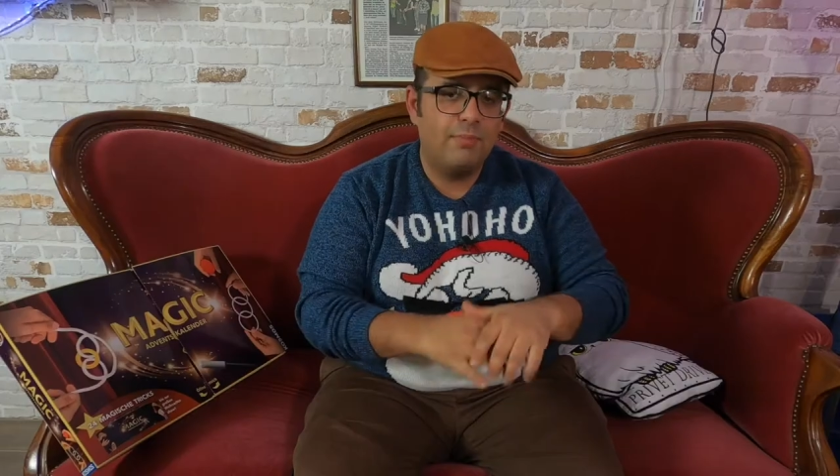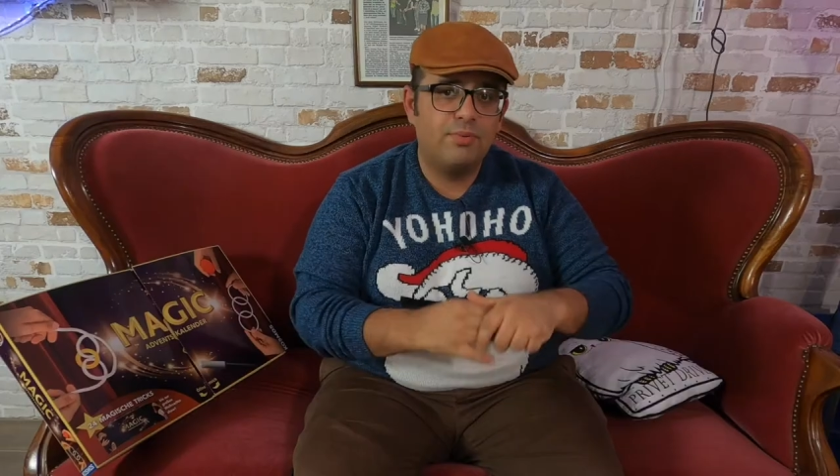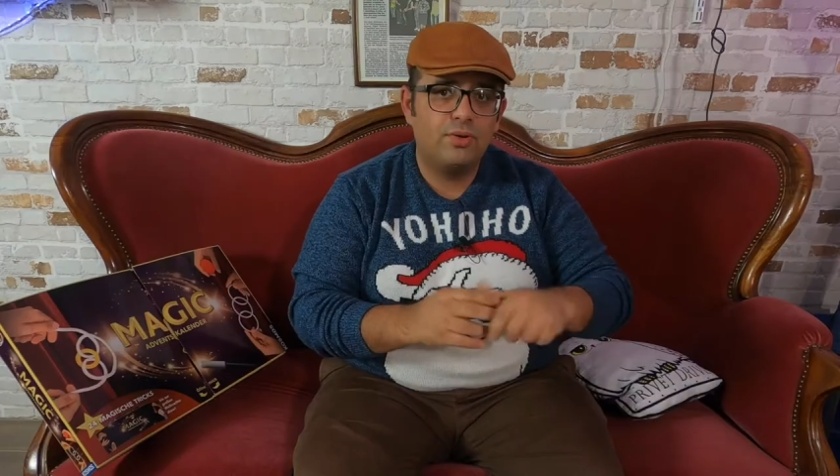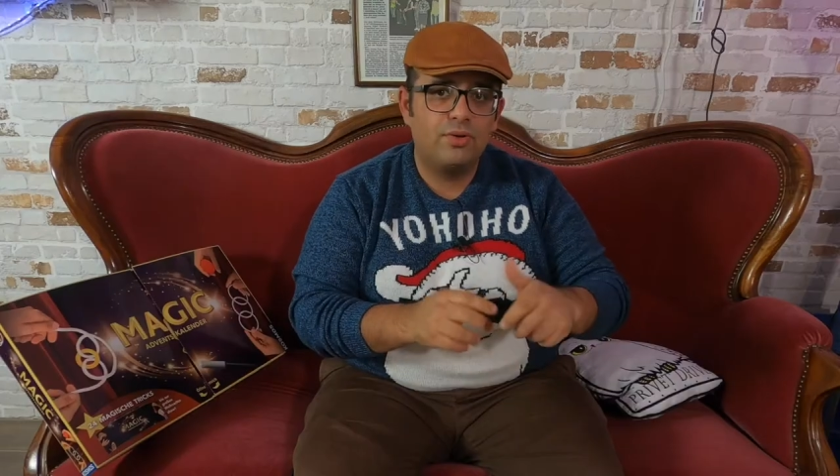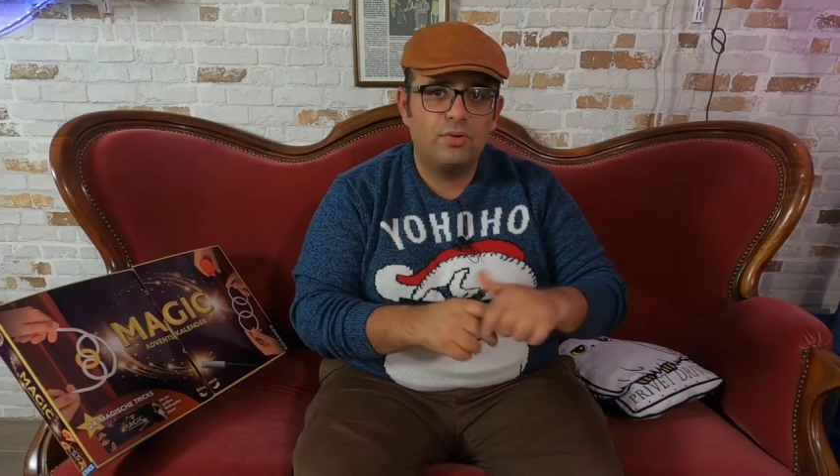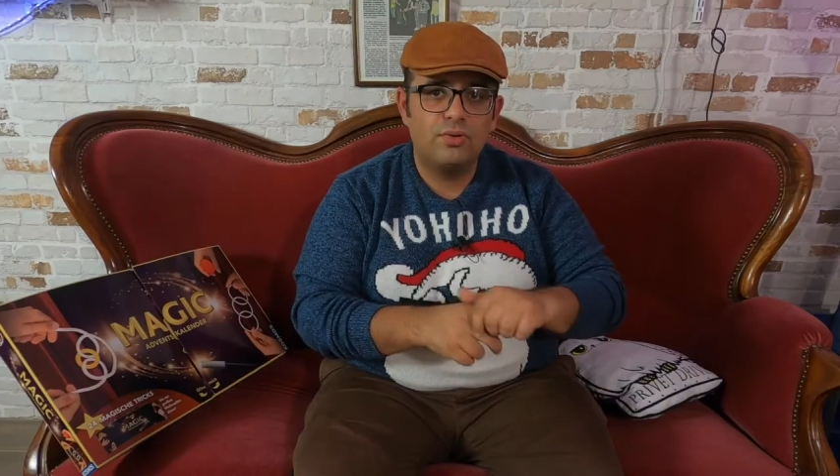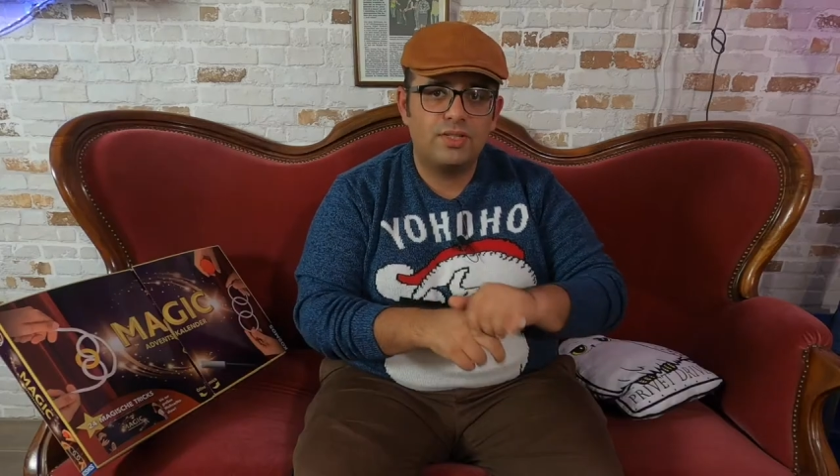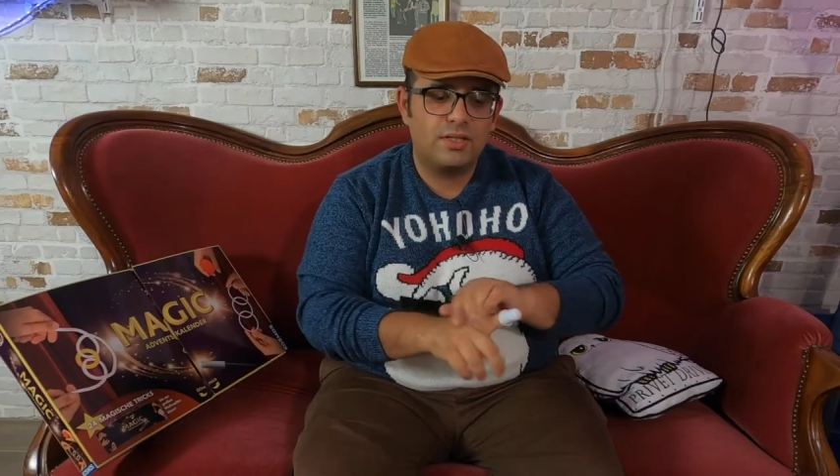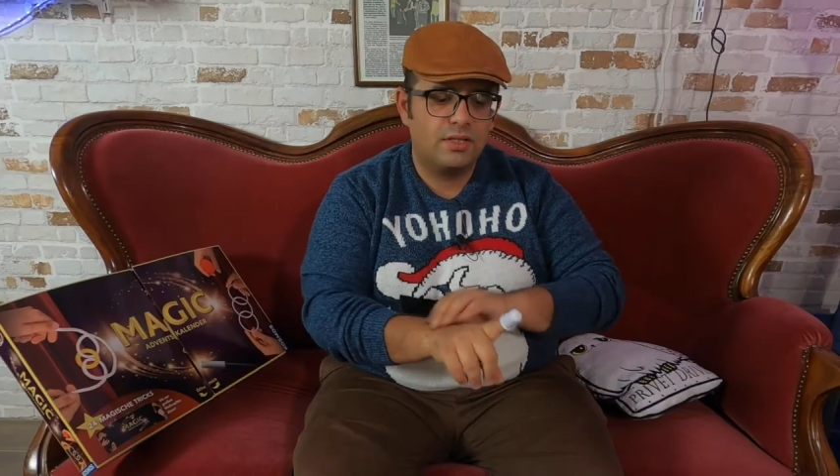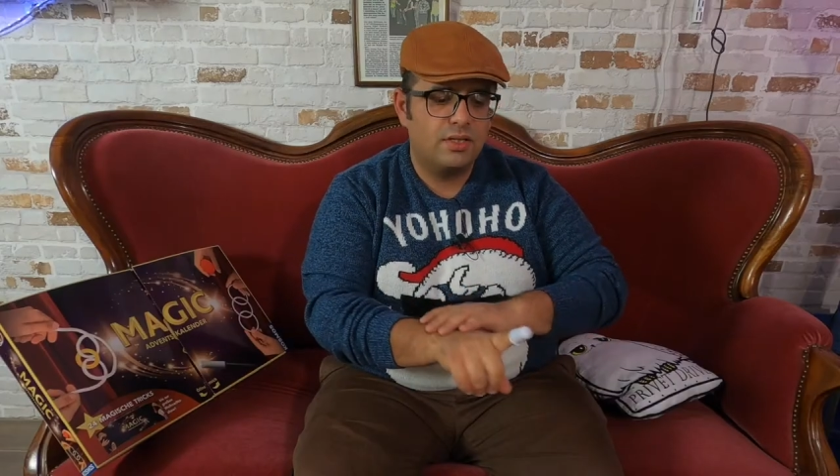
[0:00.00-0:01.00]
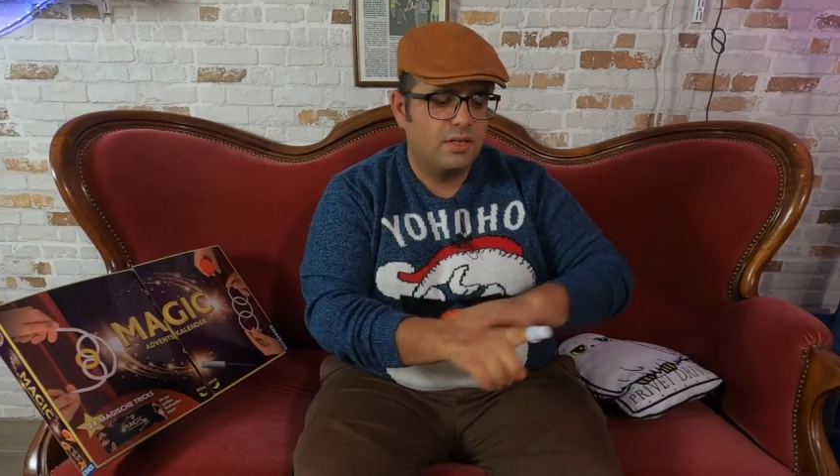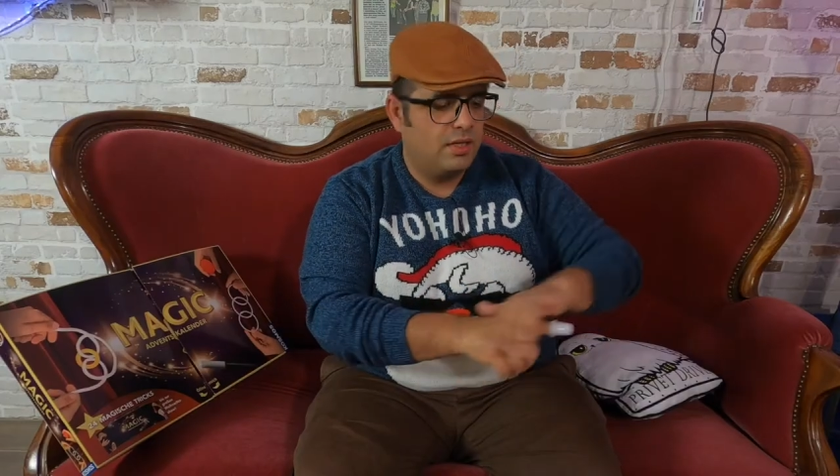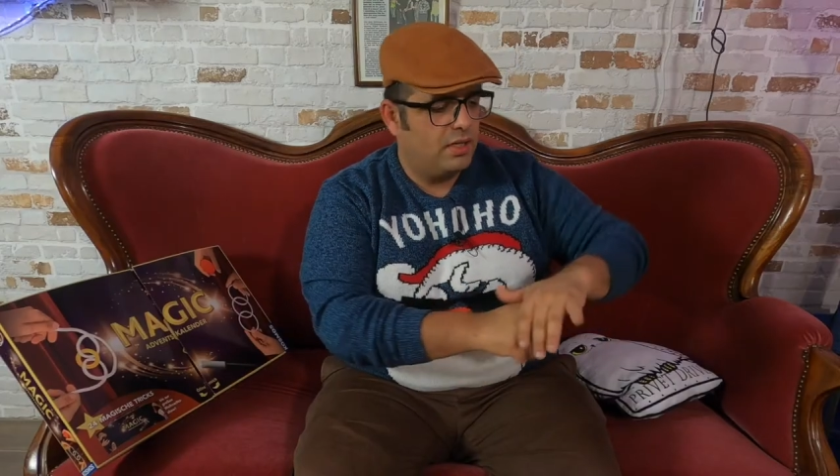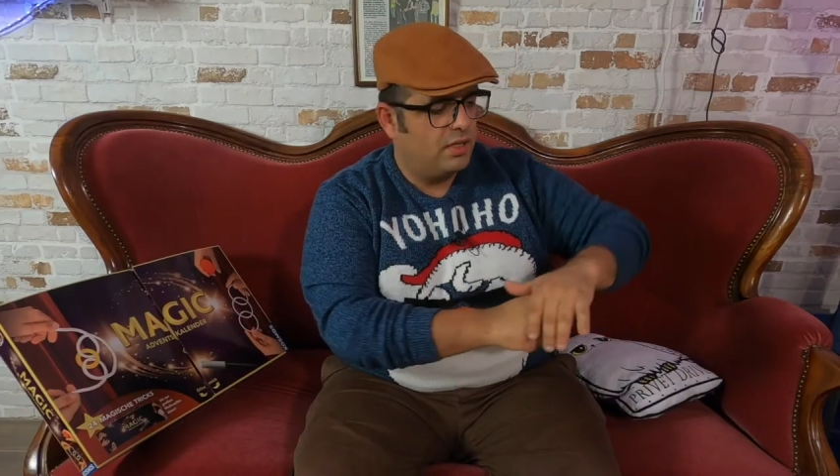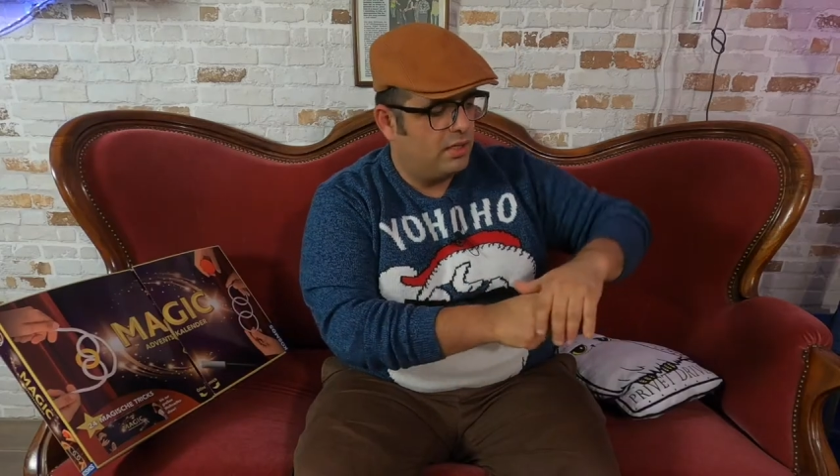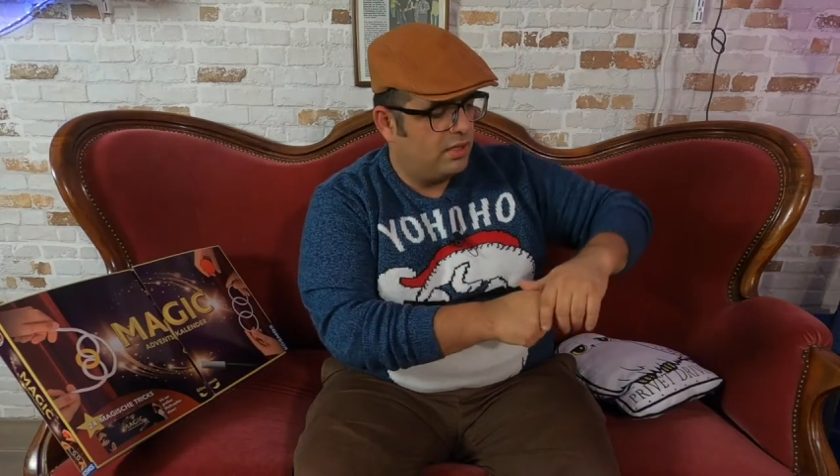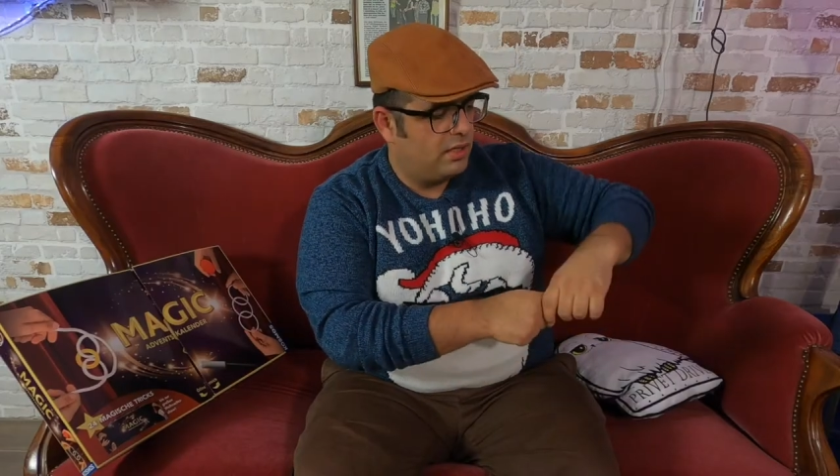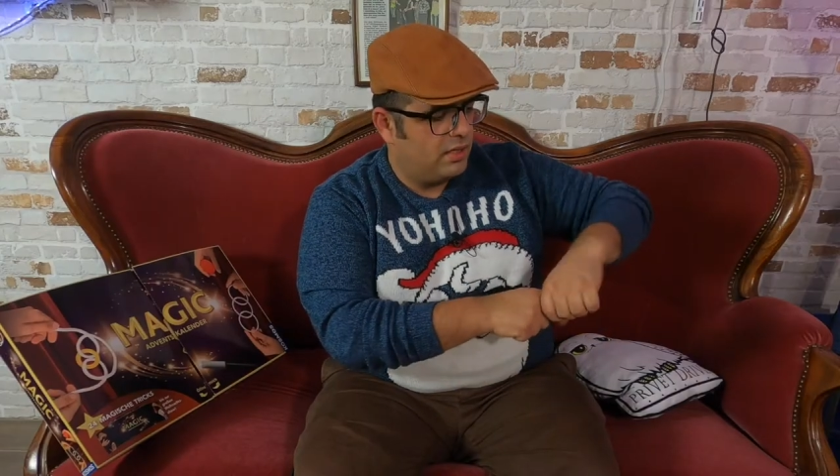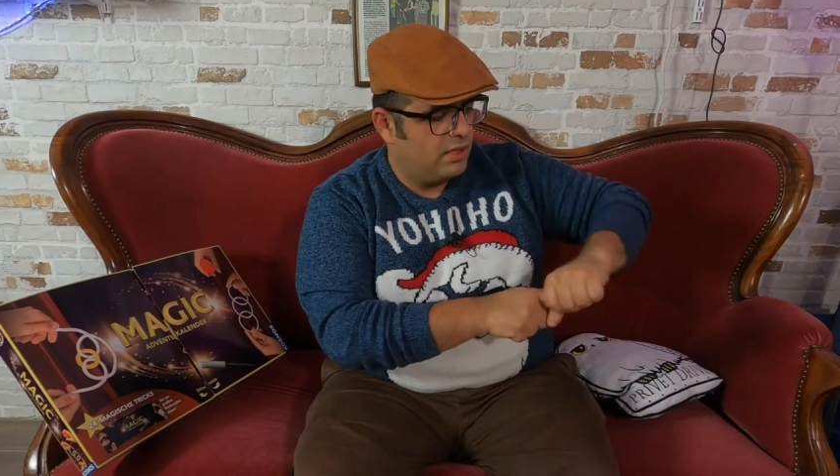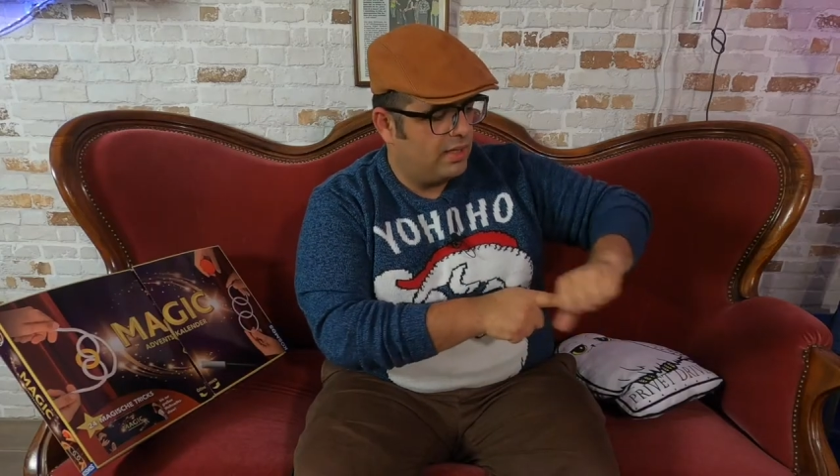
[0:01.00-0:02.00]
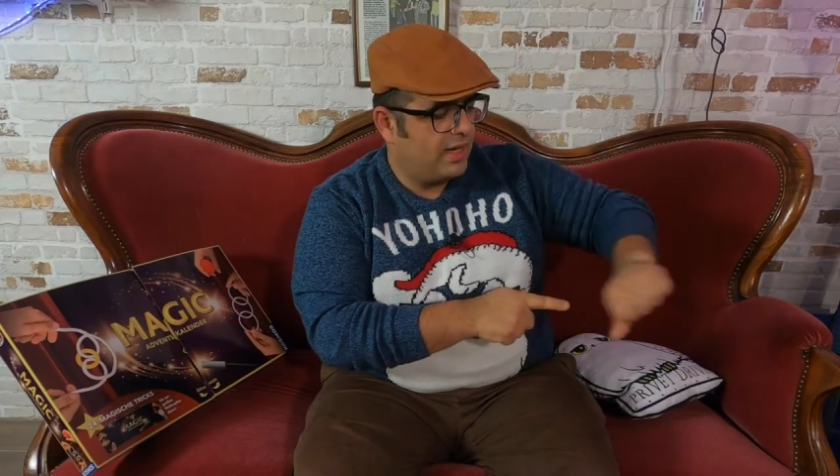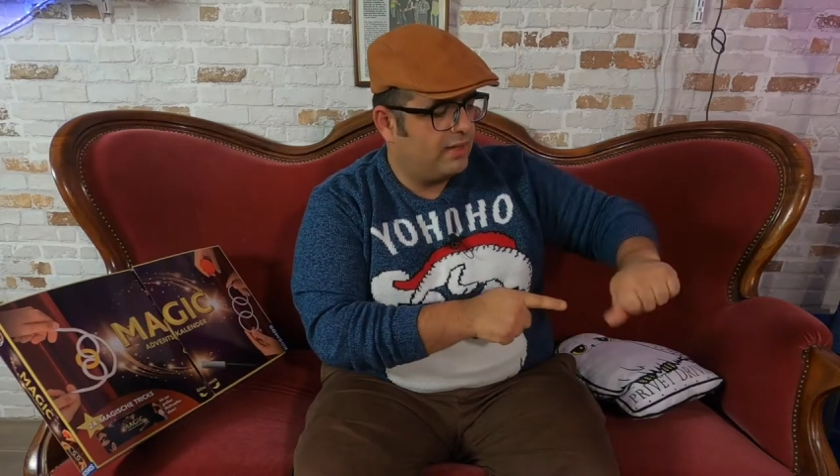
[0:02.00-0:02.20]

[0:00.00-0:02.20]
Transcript: produce like